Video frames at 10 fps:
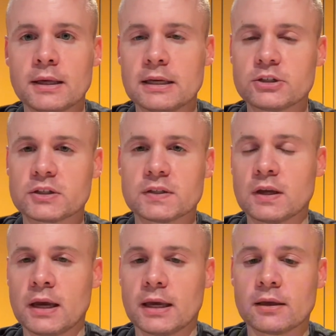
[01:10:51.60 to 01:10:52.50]
is just
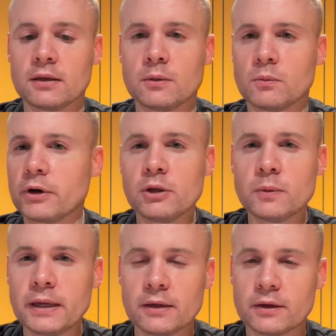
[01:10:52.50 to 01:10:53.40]
like, what are you waiting?